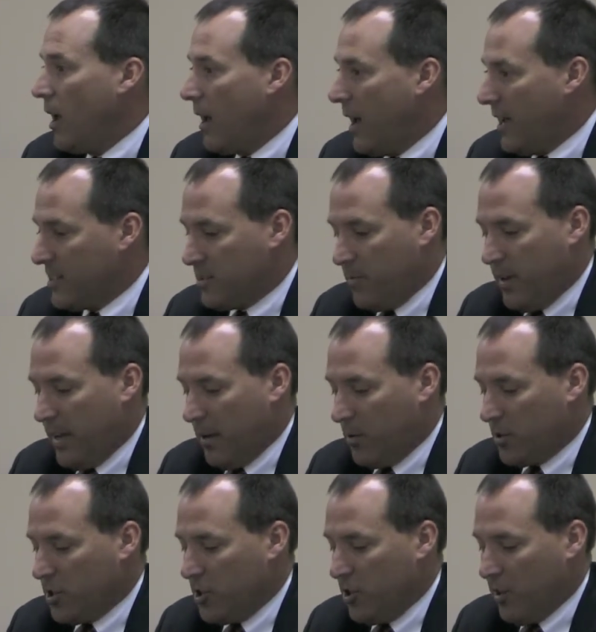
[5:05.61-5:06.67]
Has to be
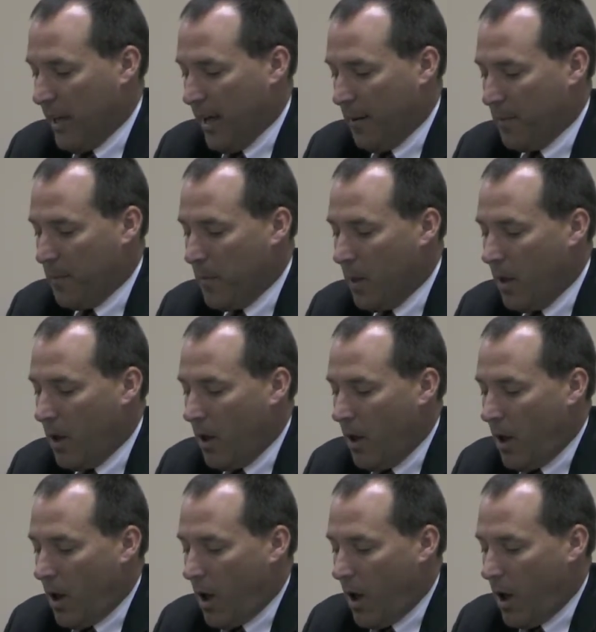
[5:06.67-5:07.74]
able to do that.
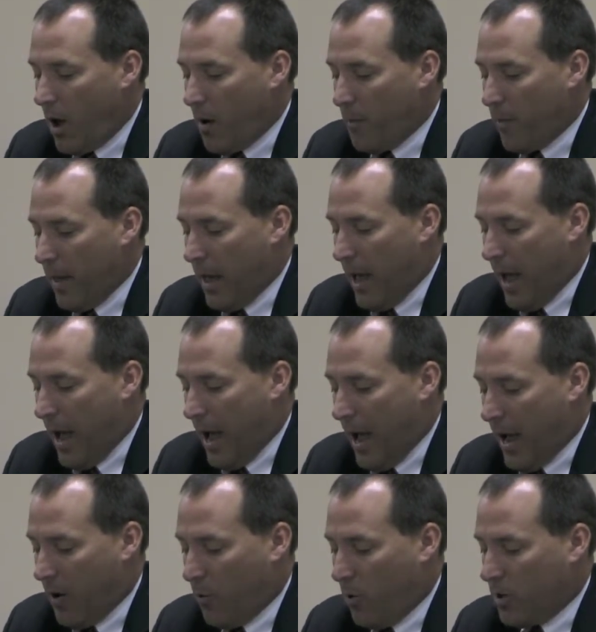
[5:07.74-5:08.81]

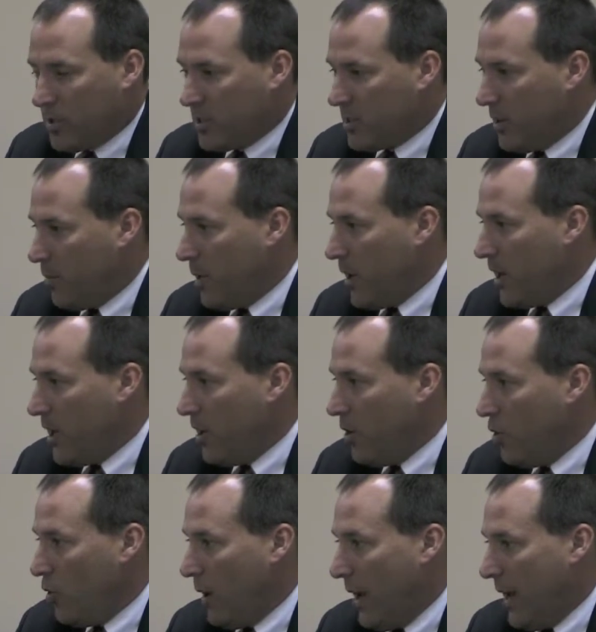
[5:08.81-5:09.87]
I want somebody
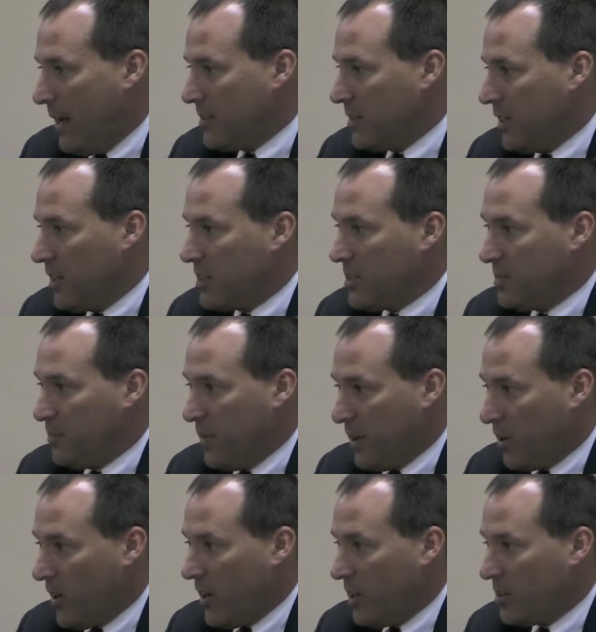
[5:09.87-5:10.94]
who has
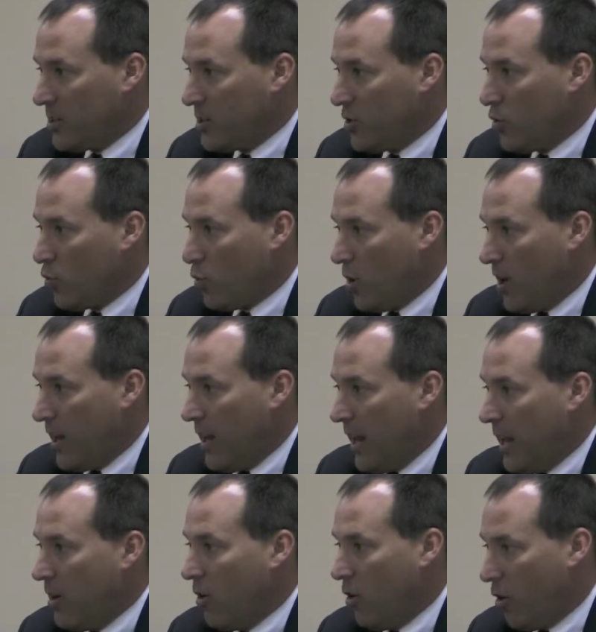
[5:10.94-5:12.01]
experience running
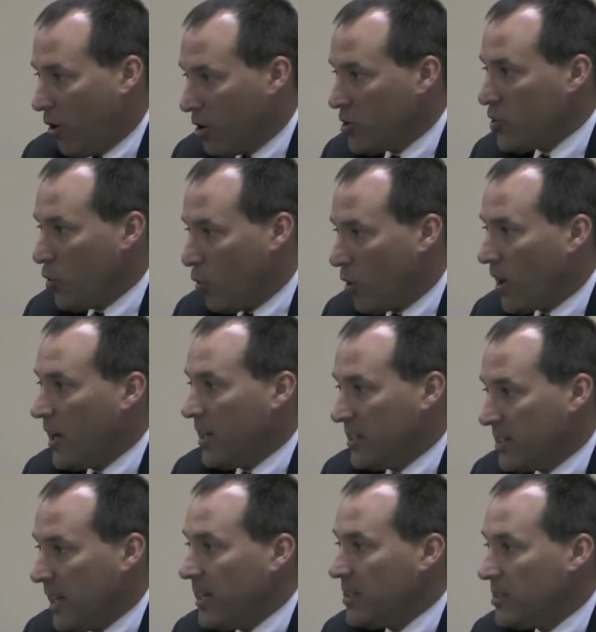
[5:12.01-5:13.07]
a large
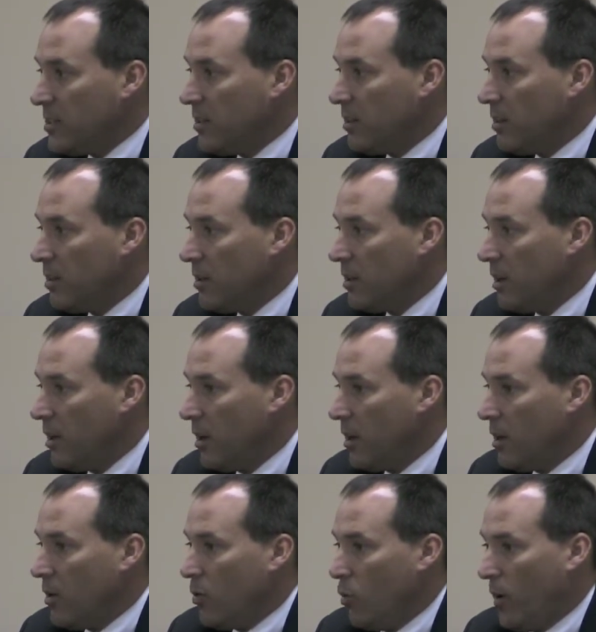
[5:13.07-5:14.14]
organization
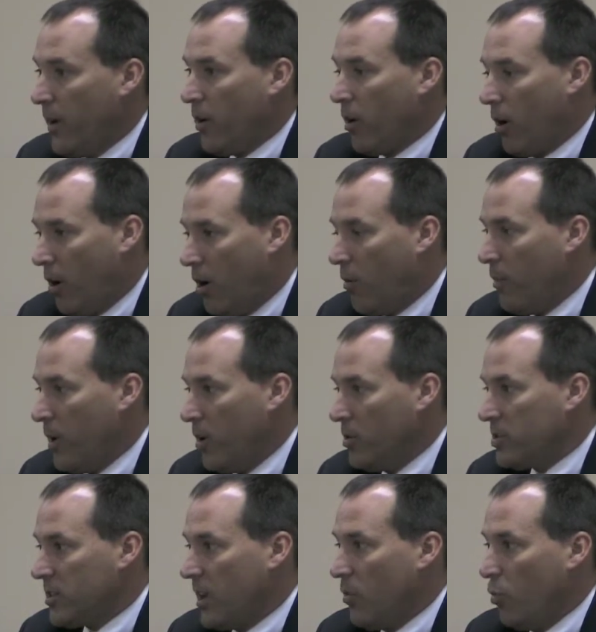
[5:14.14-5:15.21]
We are
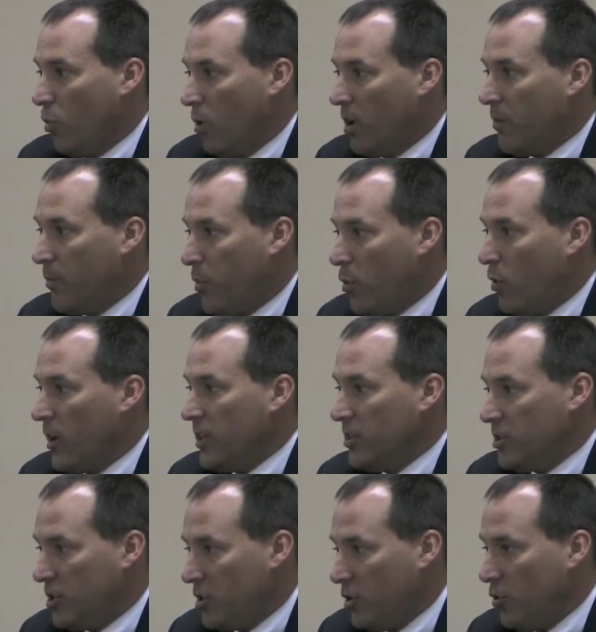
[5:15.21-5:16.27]
almost a
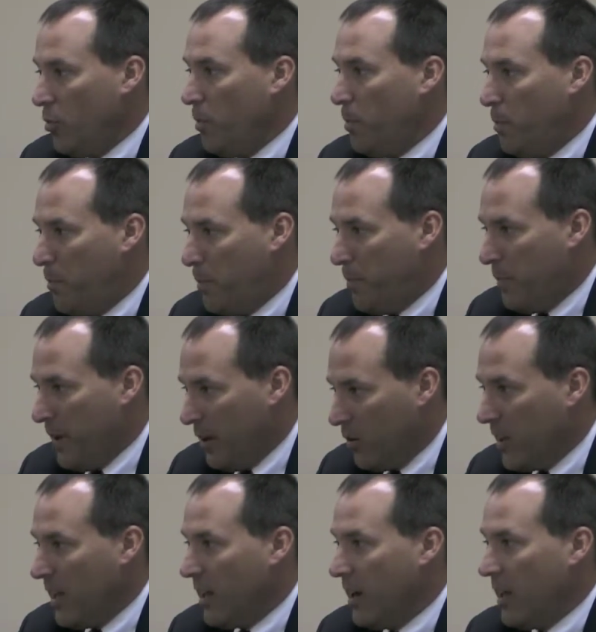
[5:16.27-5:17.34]
$1.2
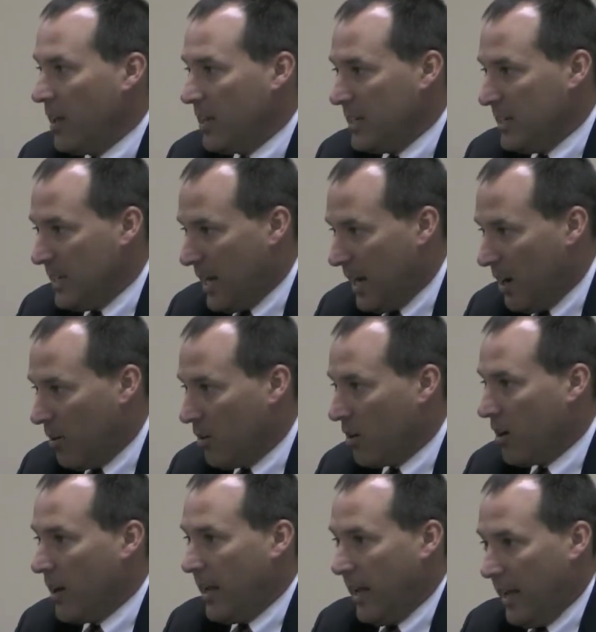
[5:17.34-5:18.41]
billion
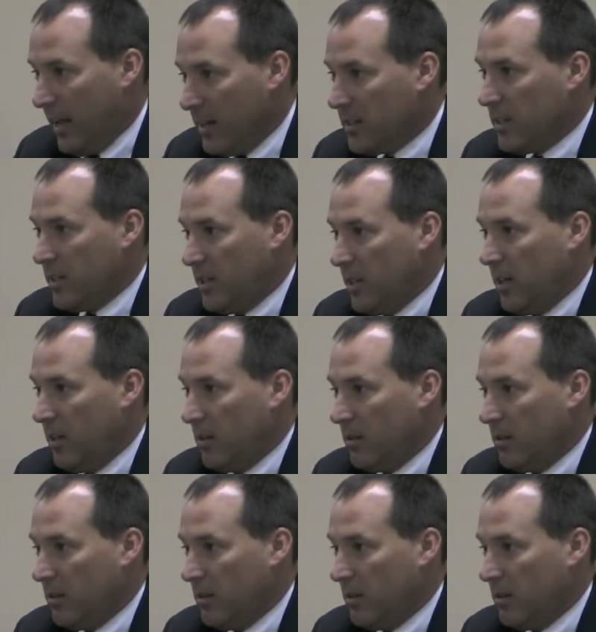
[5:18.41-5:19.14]
entity.